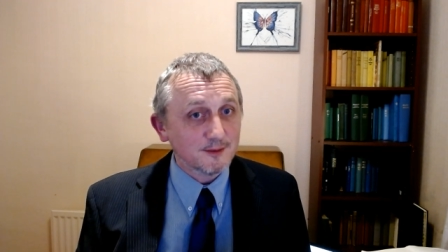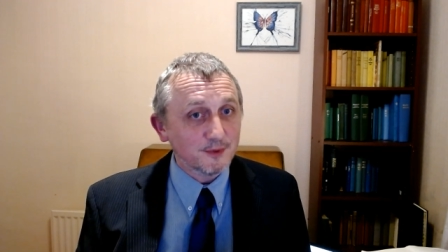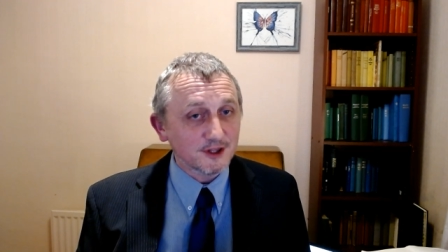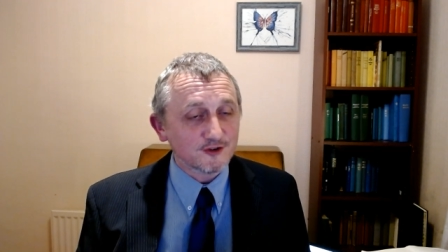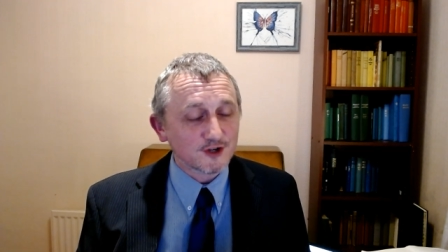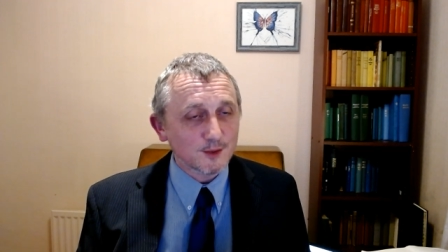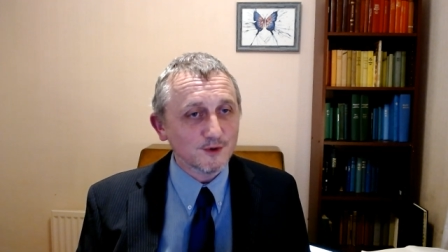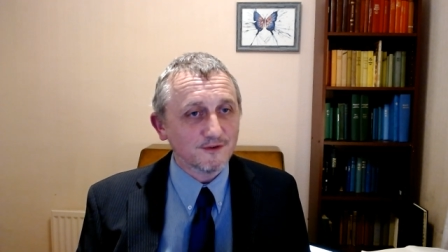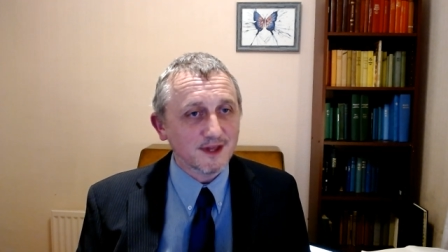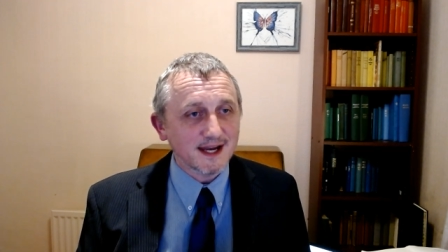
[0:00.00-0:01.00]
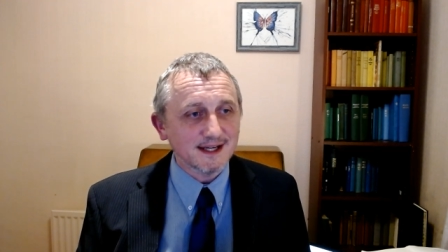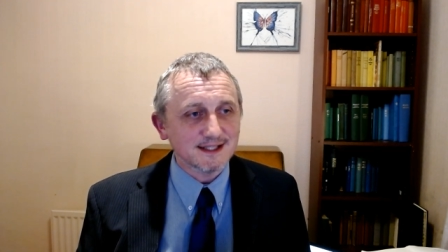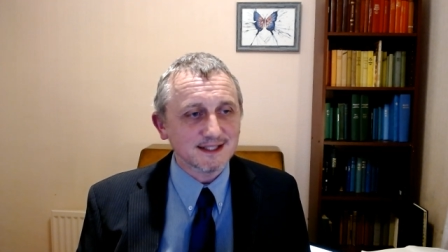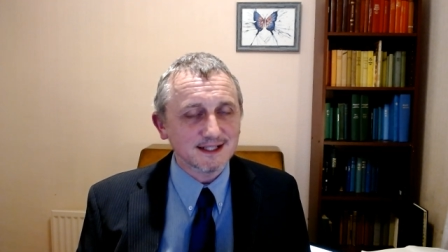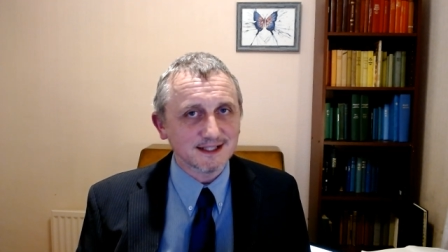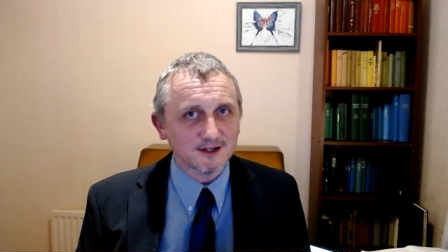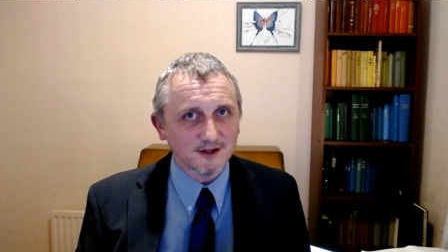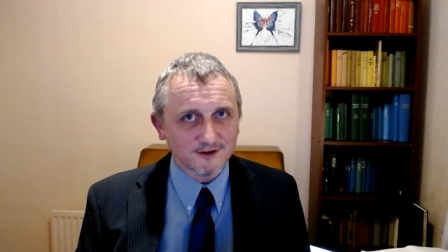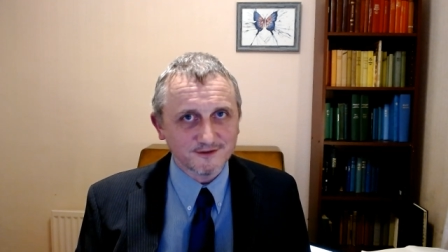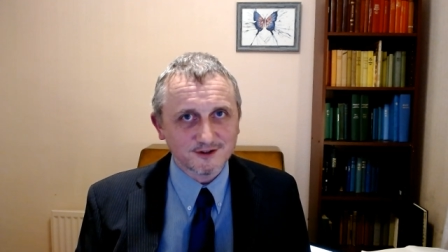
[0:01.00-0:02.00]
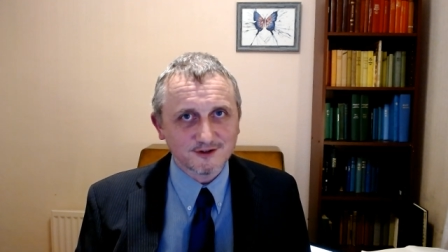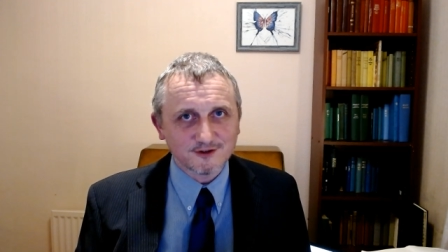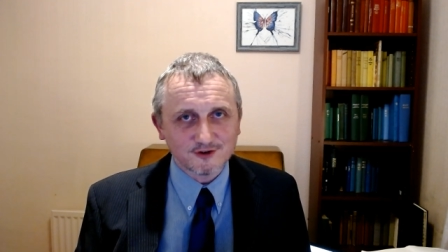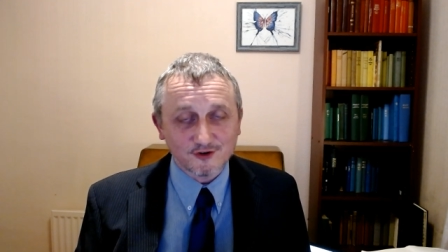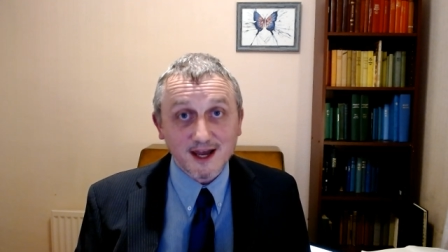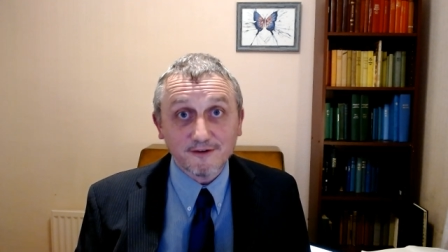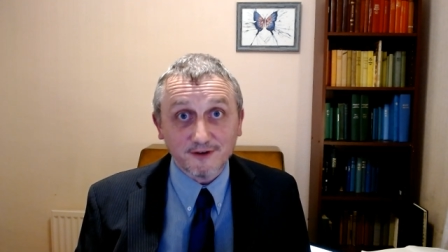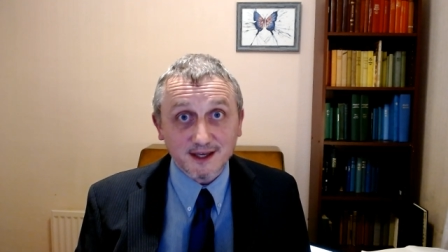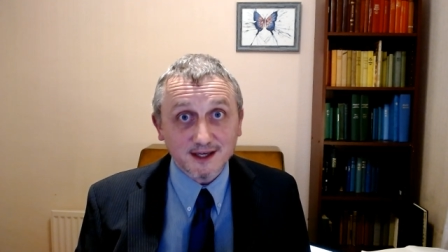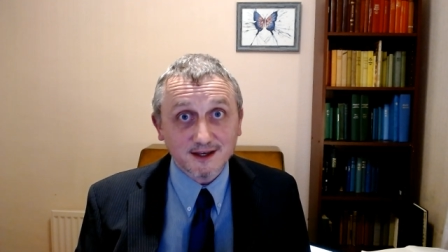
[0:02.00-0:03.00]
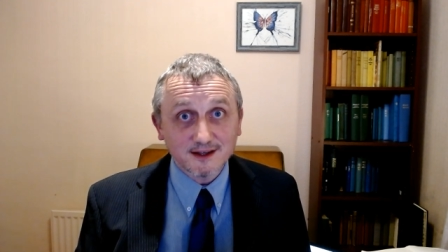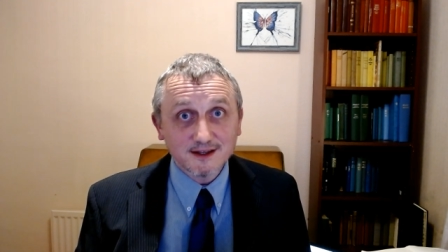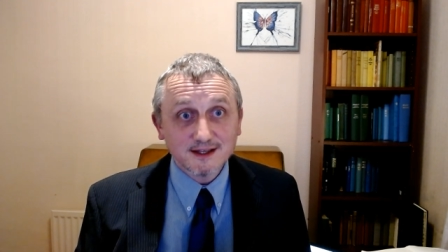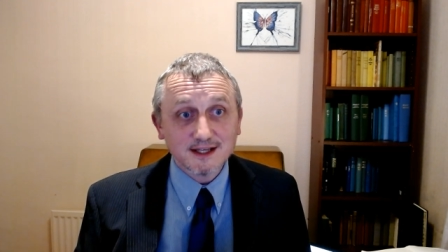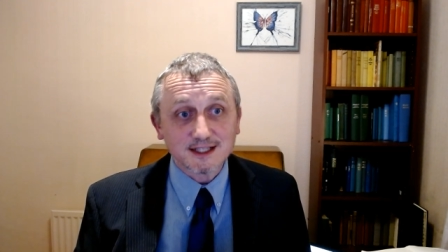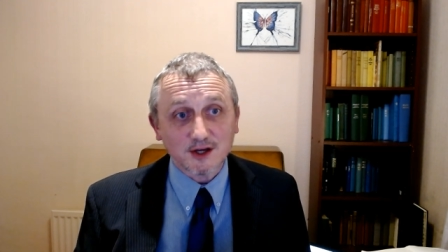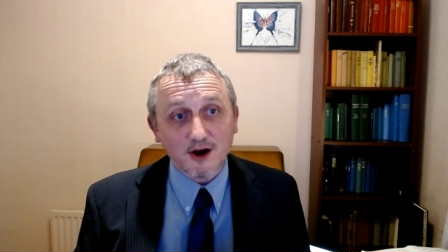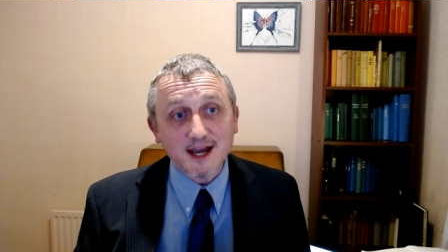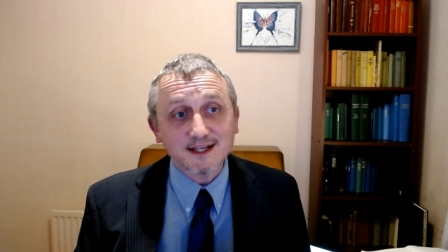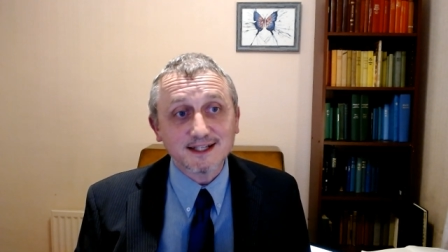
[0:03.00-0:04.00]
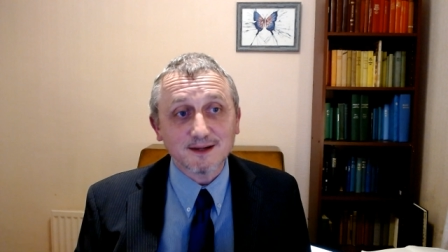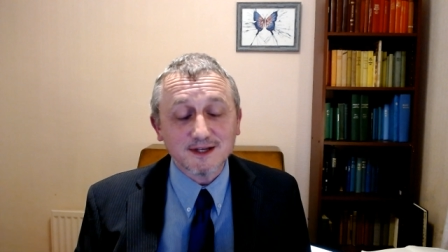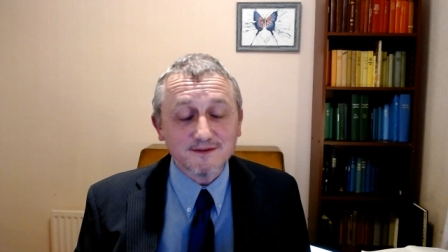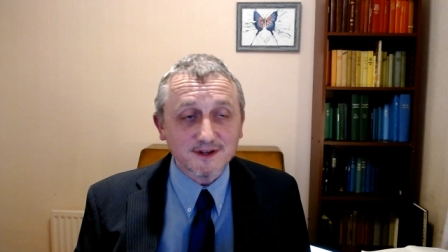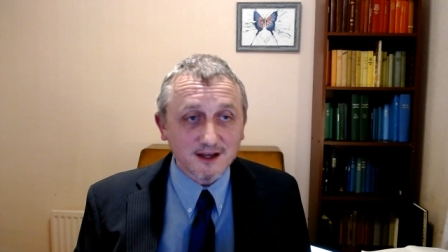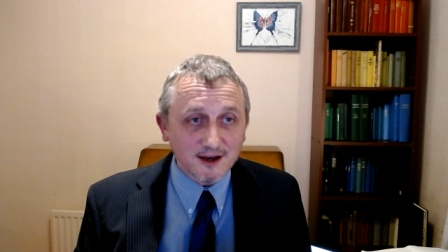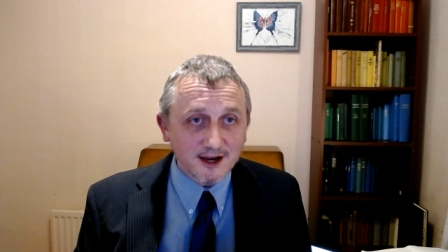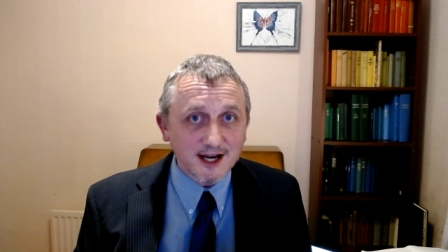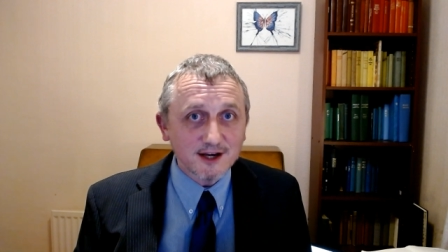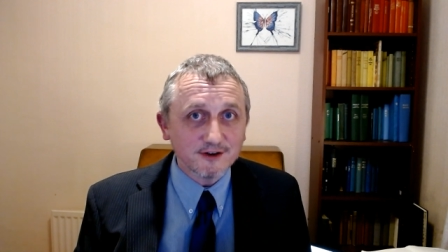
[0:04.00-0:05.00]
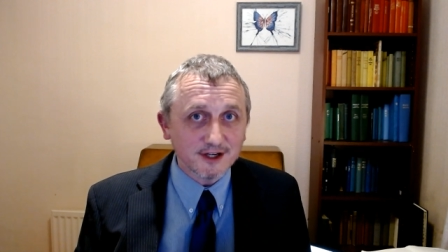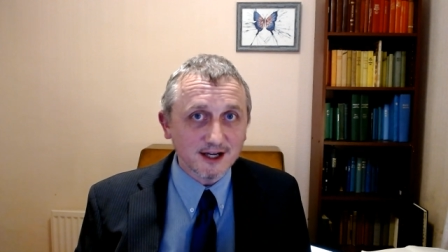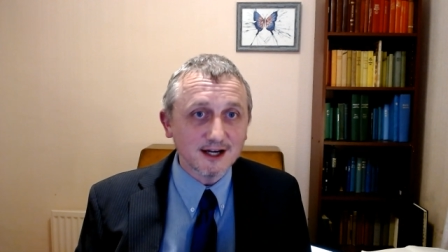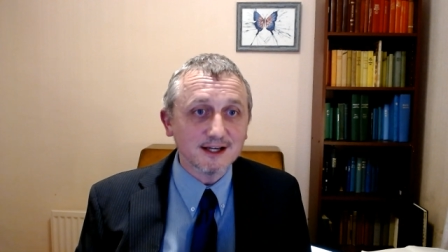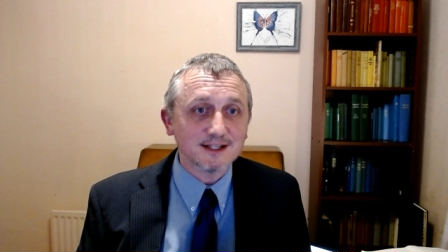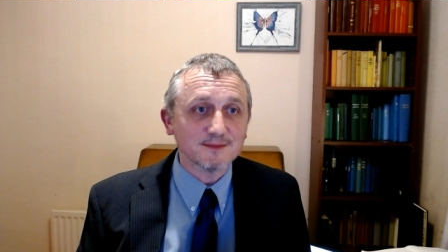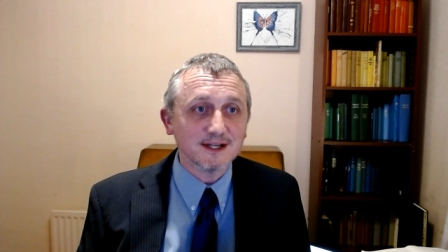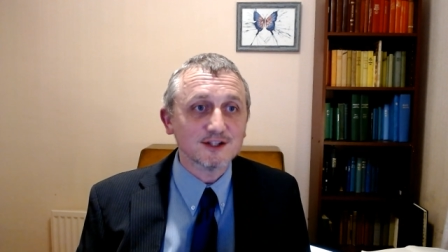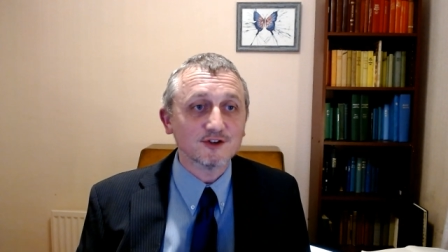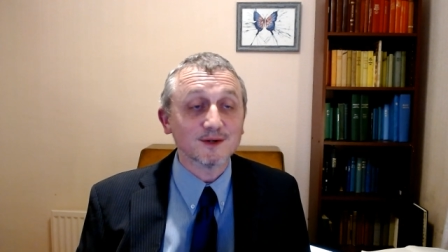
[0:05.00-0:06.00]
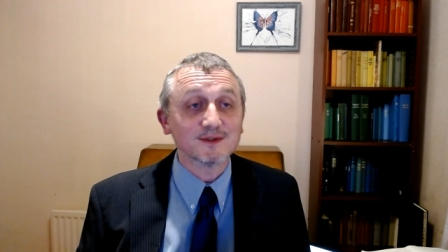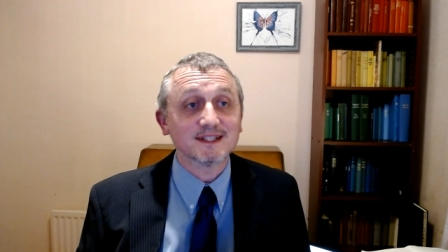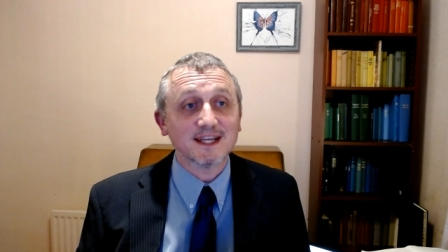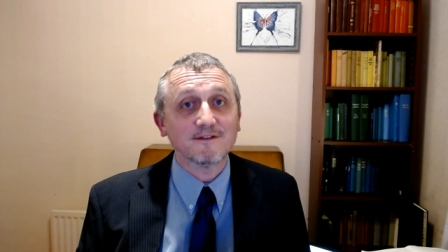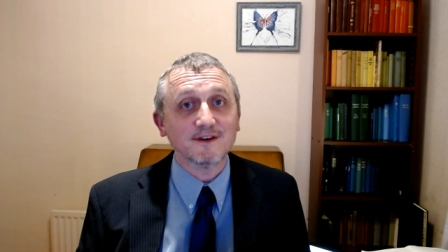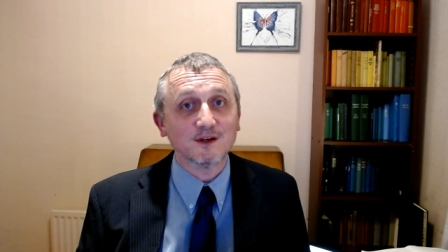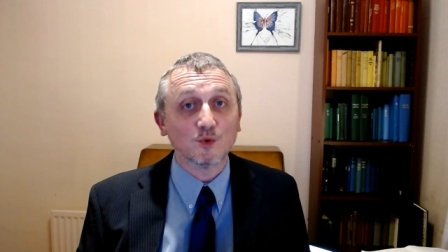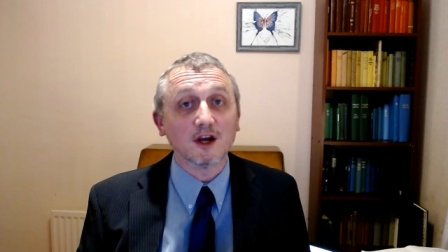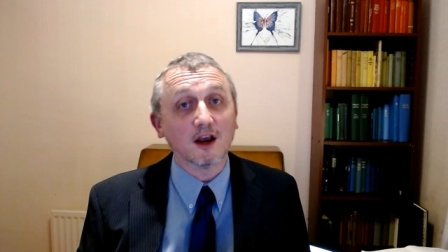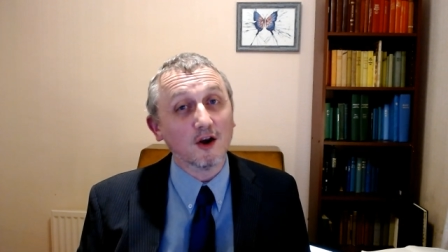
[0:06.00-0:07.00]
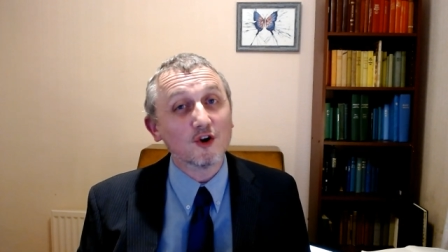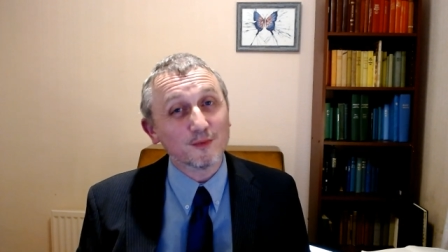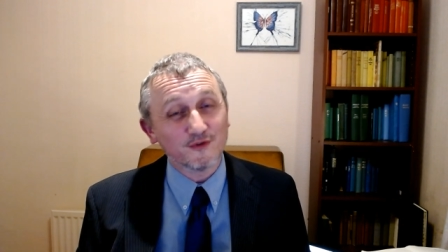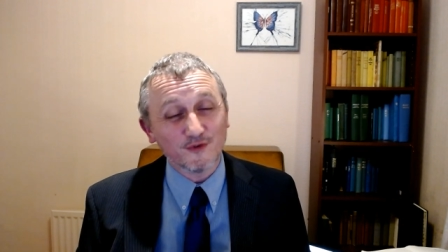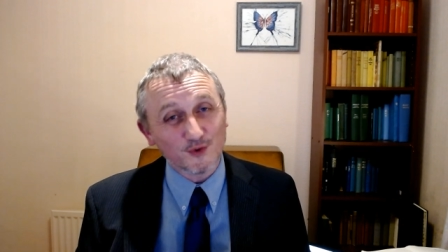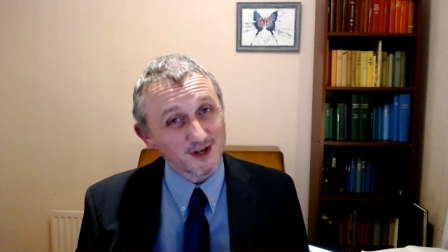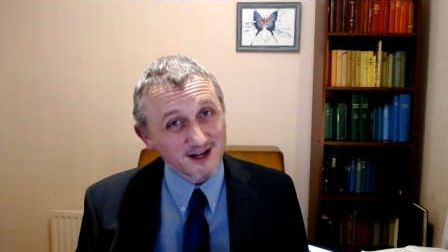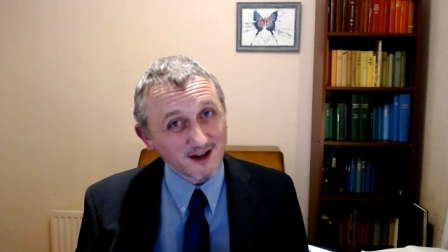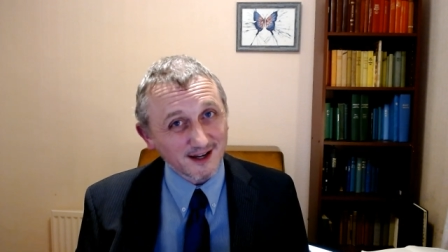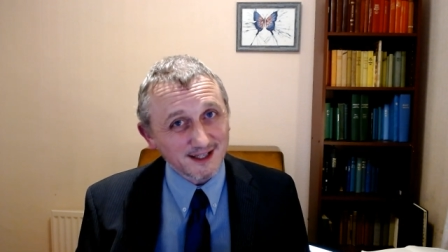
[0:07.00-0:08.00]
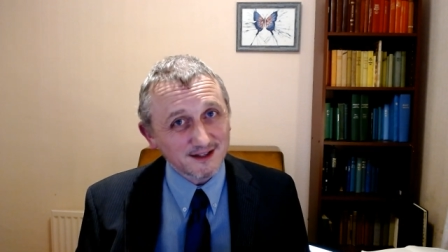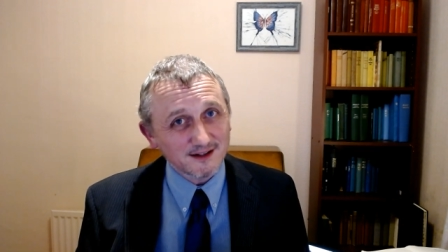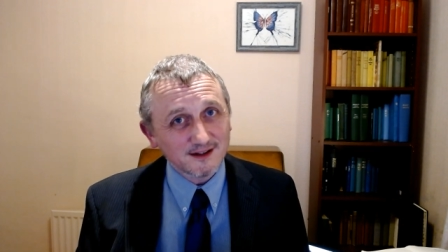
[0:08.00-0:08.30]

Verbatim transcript: But the trouble with that is there's a lot of traffic so I ended up leaving earlier and earlier to make sure I was definitely in work long before nine.